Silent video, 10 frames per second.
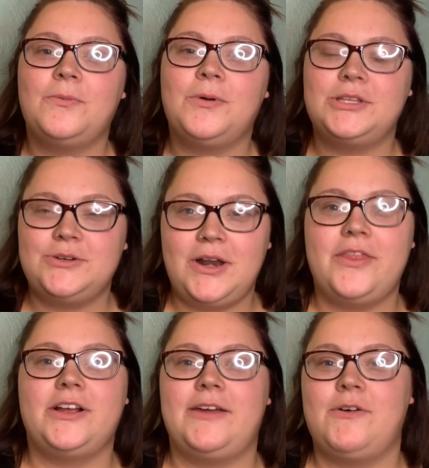we'll do
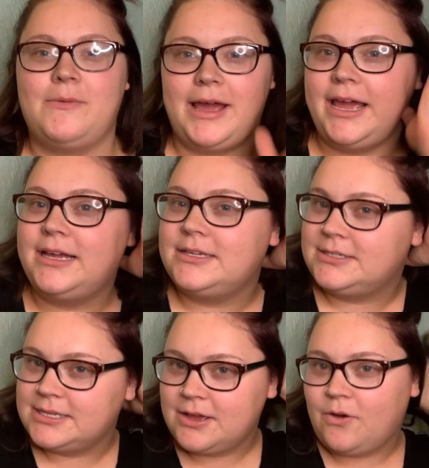another giveaway,
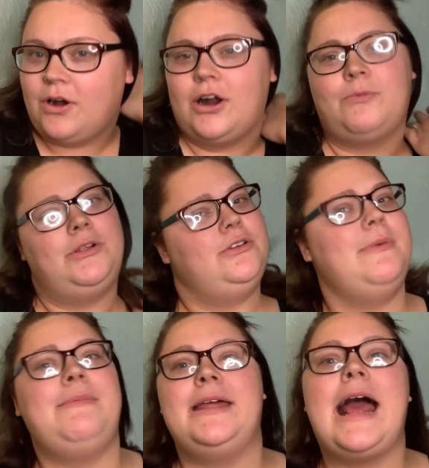or we'll do
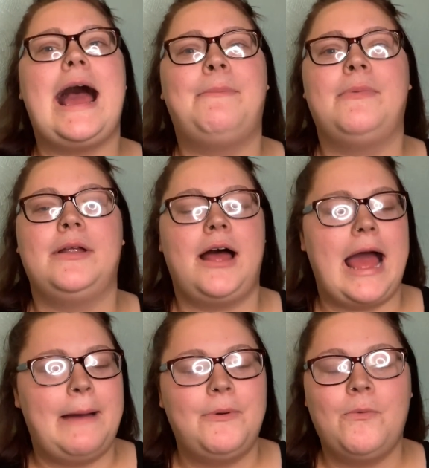maybe an
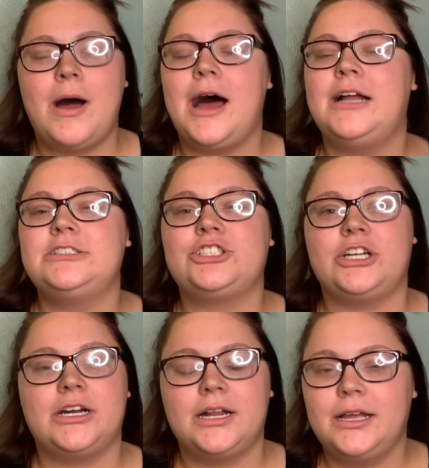Apple Watch
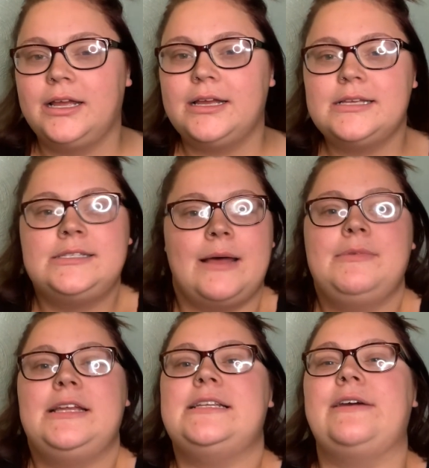or
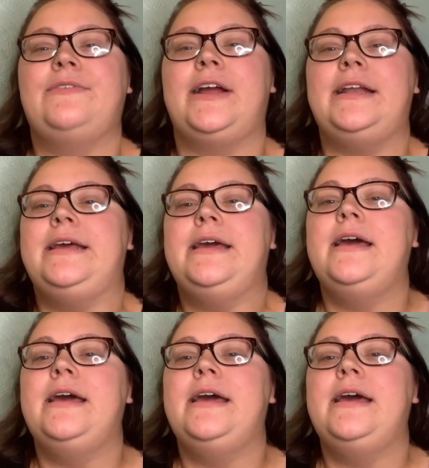something different.